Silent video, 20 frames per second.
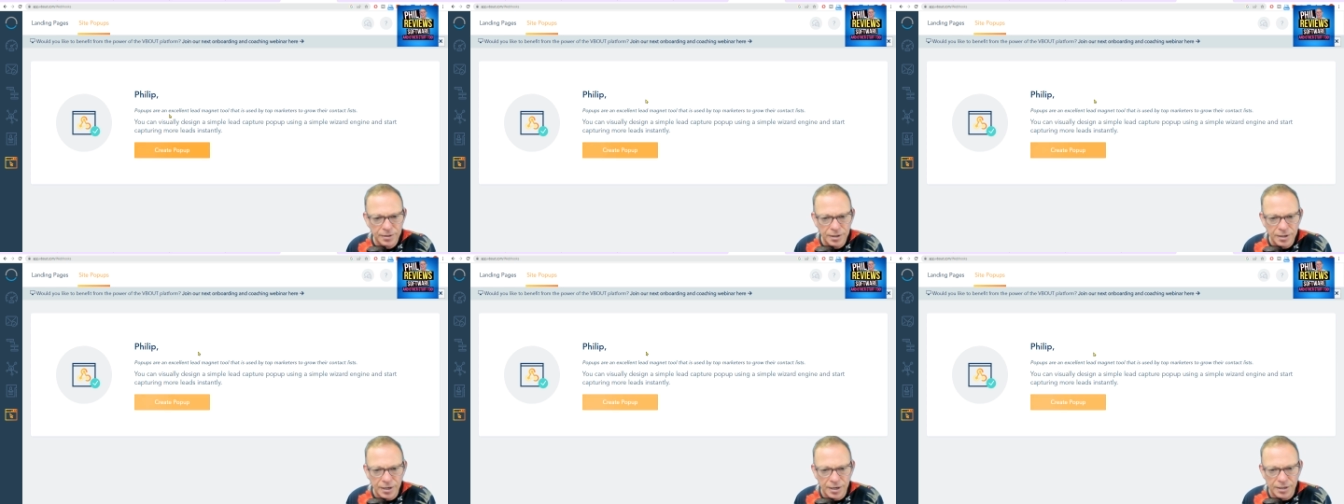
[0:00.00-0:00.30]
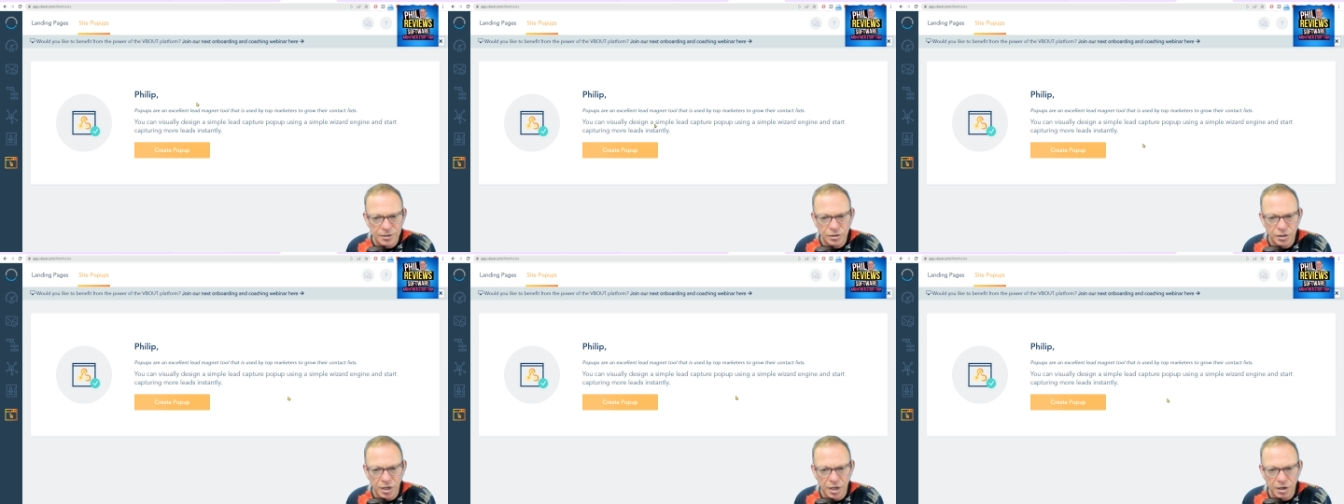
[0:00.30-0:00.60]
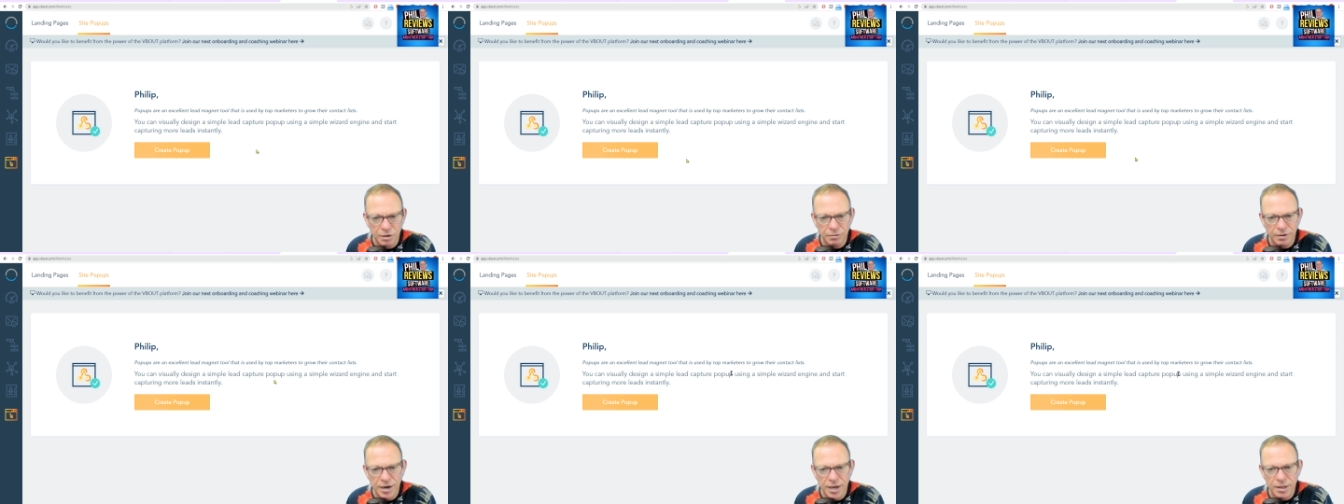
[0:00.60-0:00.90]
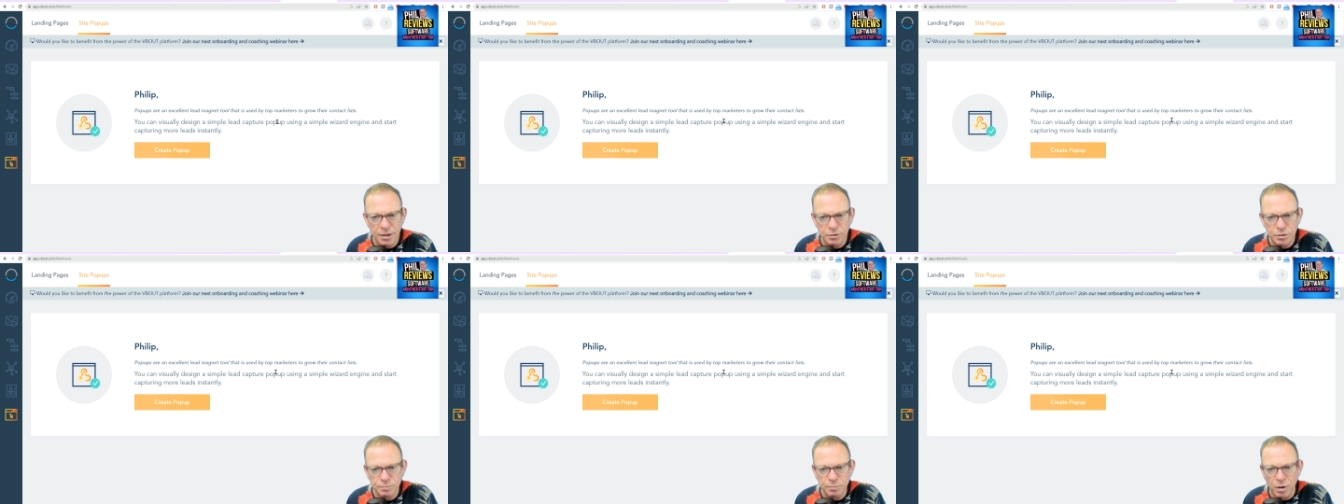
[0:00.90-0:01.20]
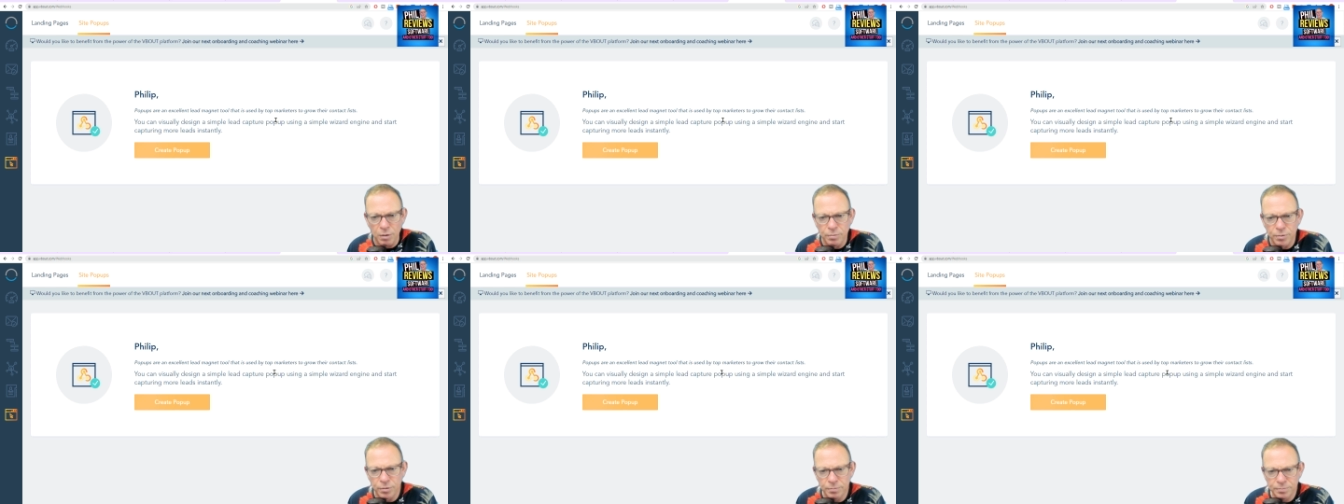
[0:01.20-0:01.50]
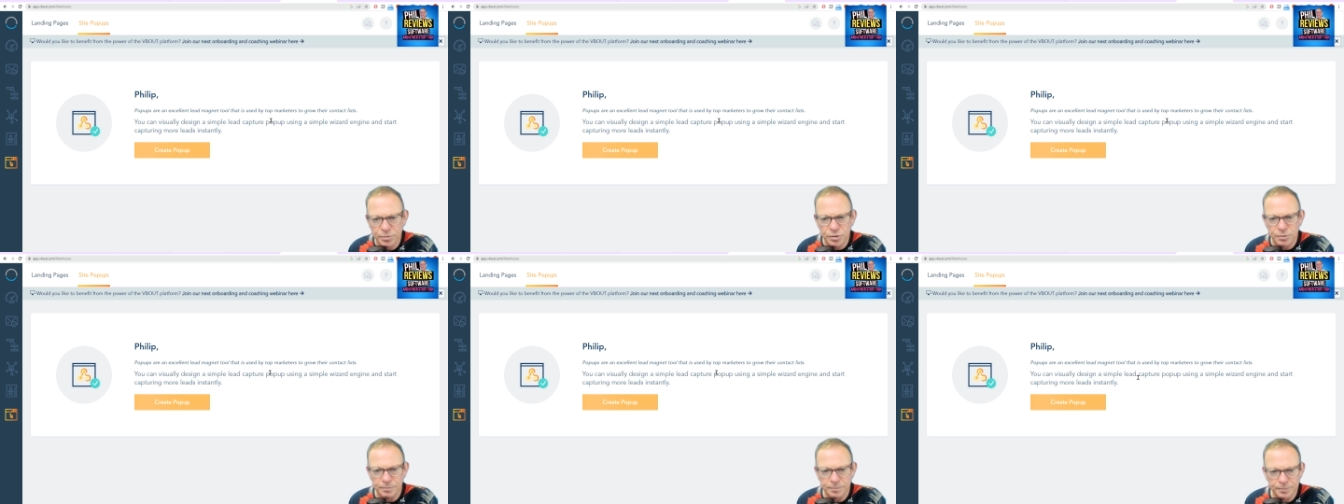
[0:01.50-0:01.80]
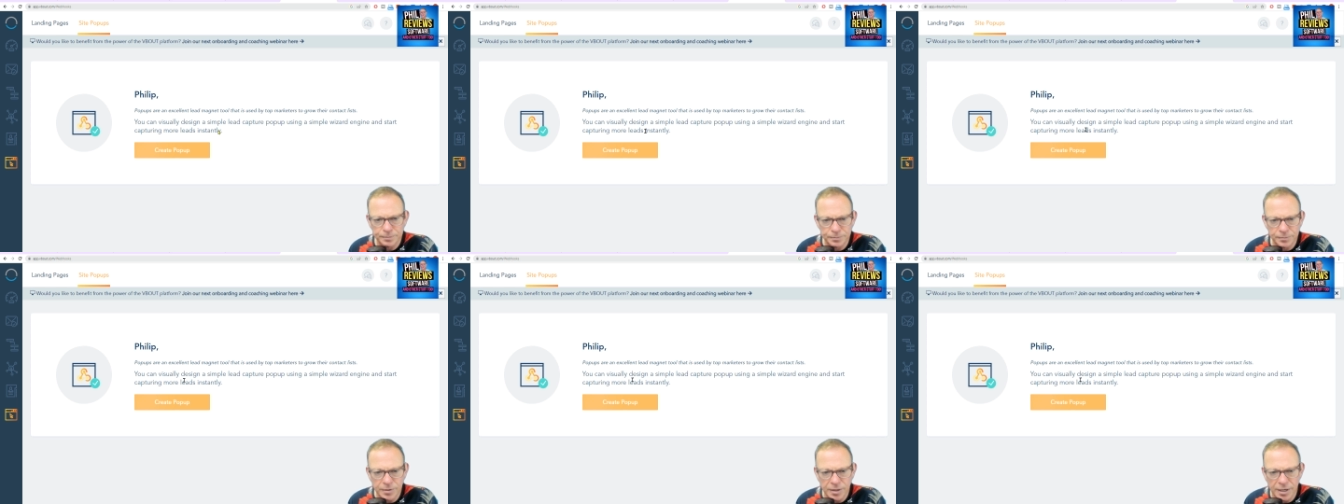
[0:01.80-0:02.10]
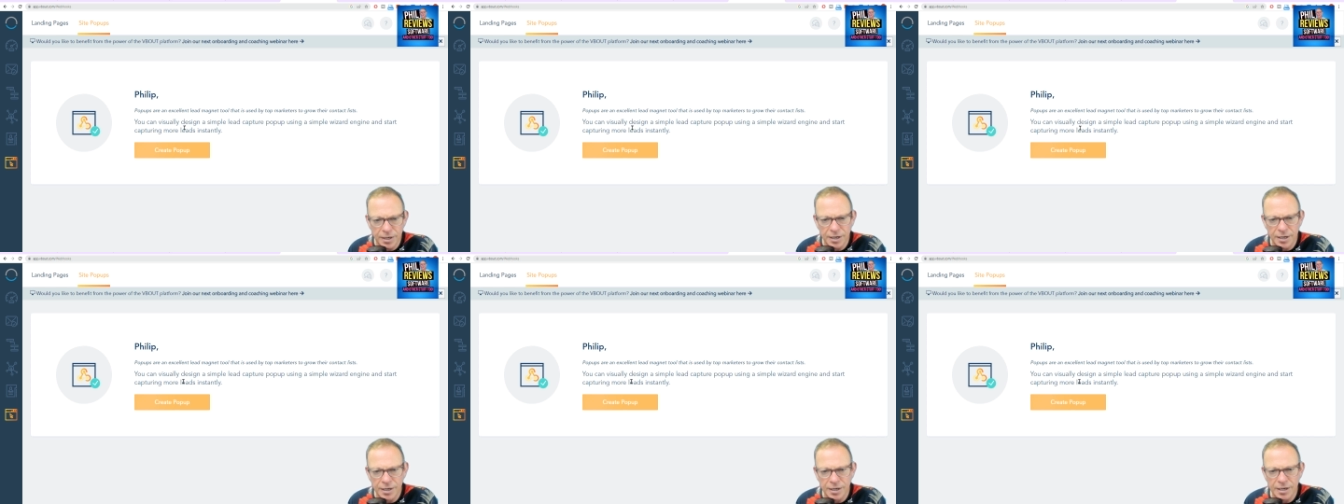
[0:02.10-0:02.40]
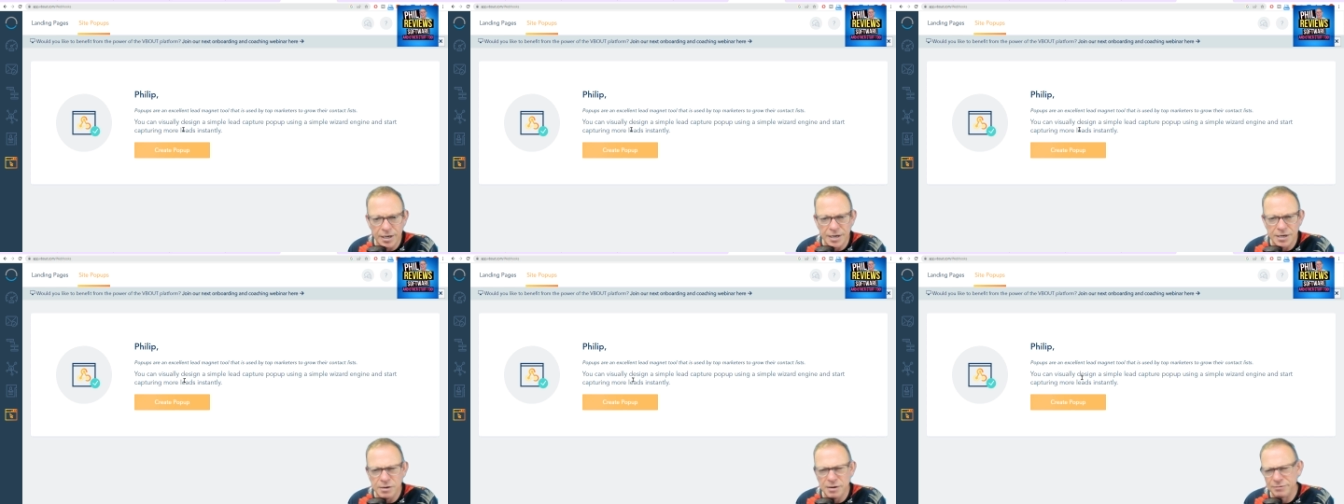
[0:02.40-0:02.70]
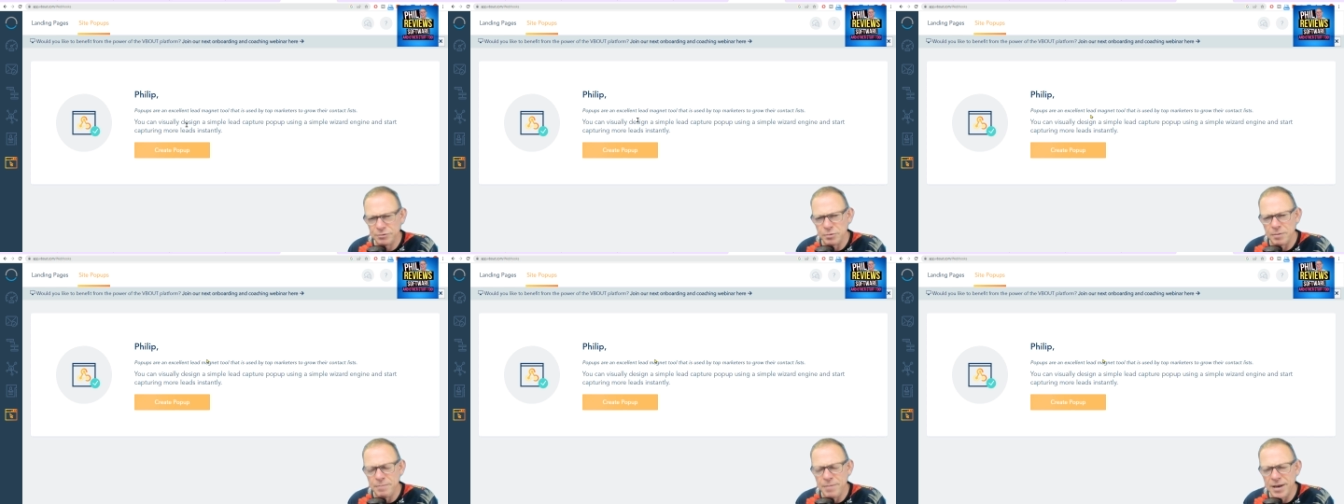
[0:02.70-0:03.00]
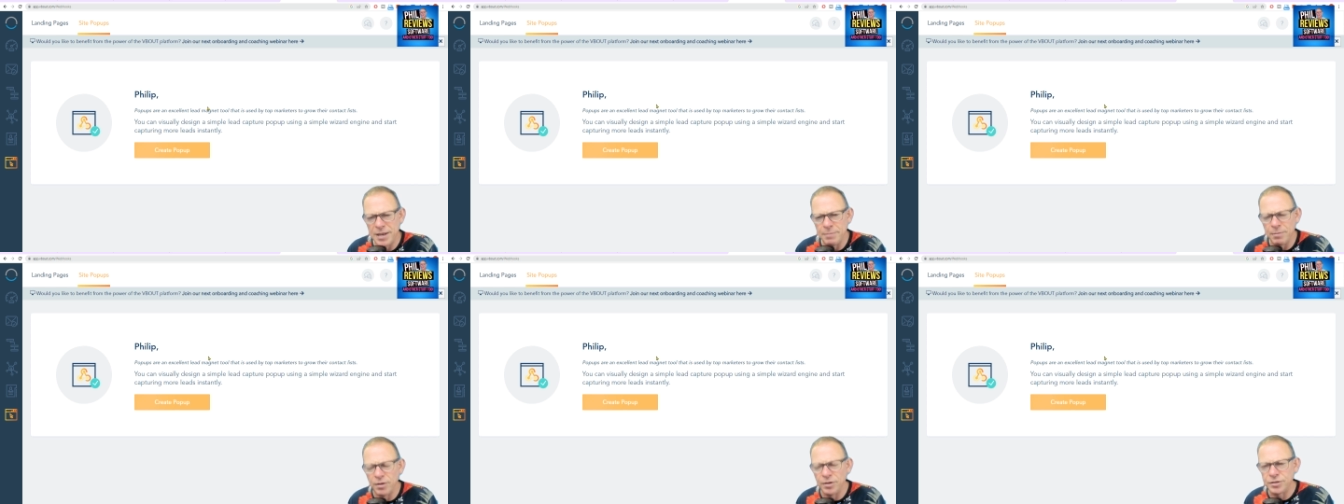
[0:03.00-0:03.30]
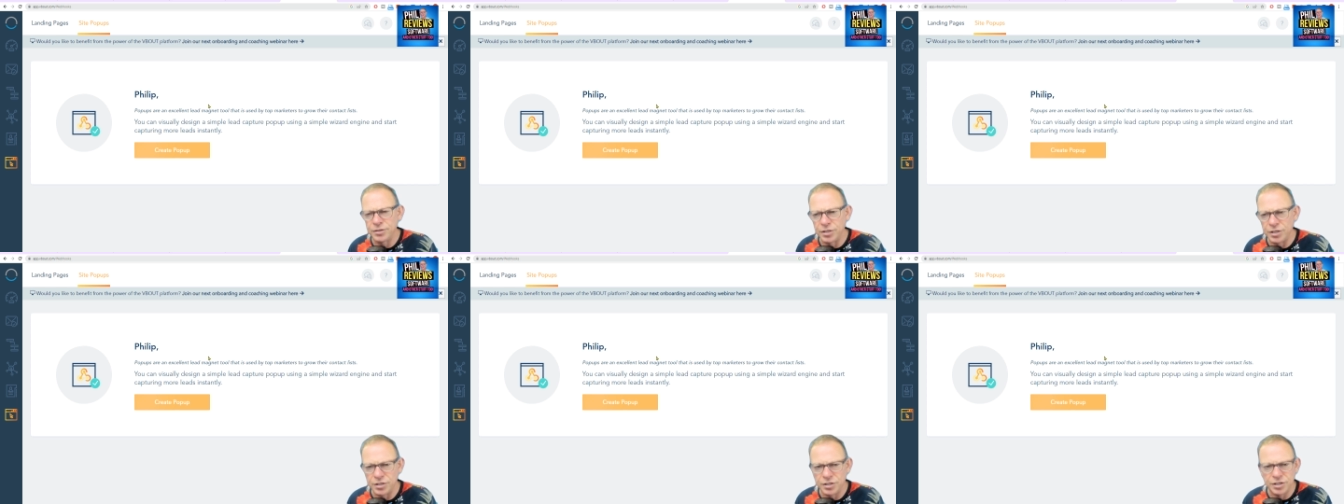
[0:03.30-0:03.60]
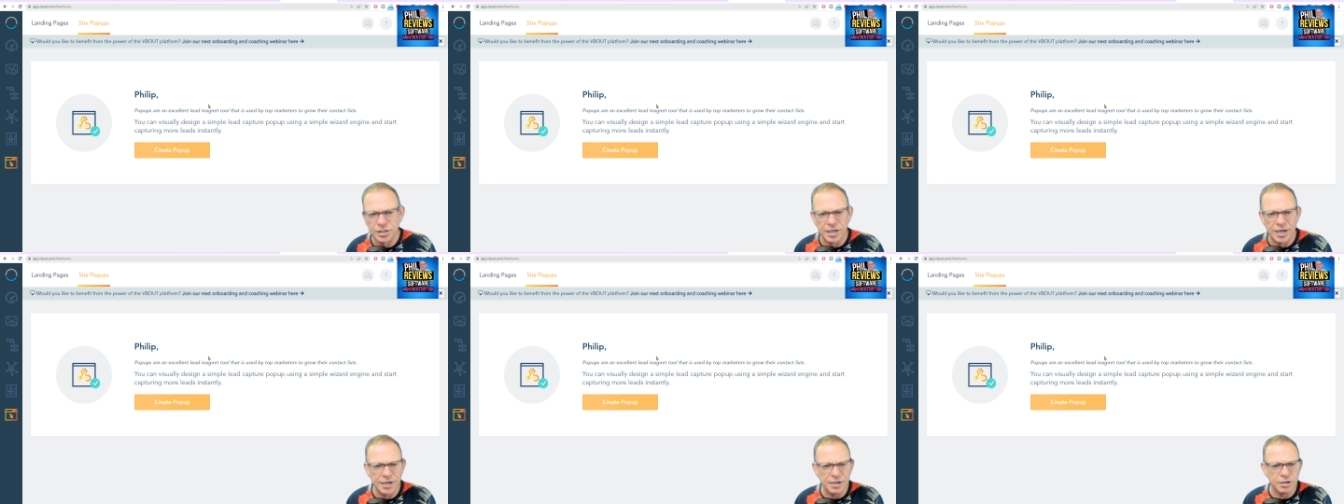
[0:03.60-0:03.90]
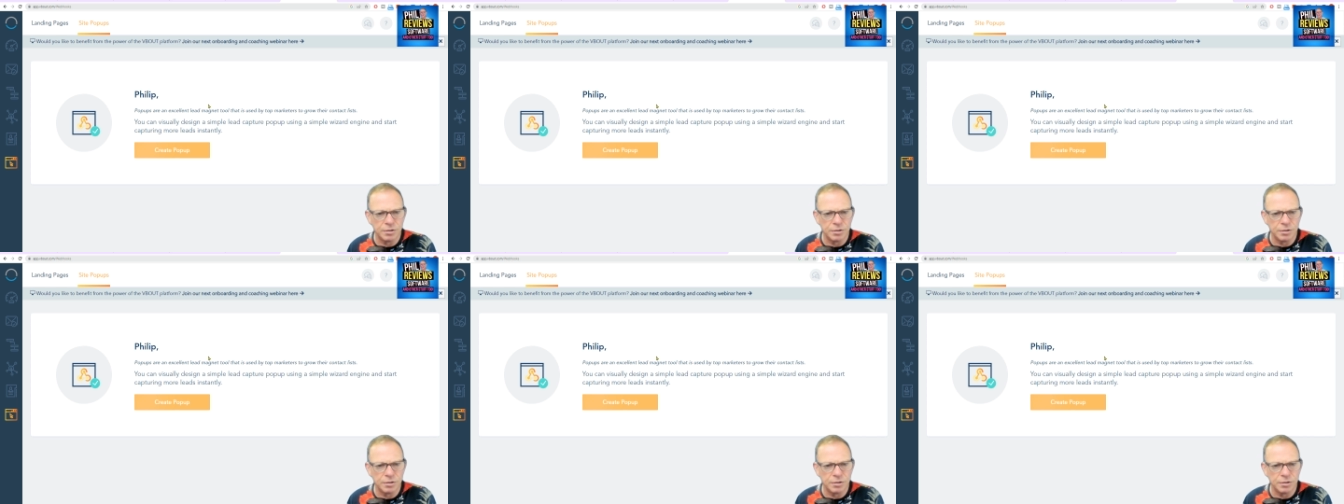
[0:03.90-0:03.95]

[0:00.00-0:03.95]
Uh, so you can create those pop-ups. Uh, and you have to embed them onto the site.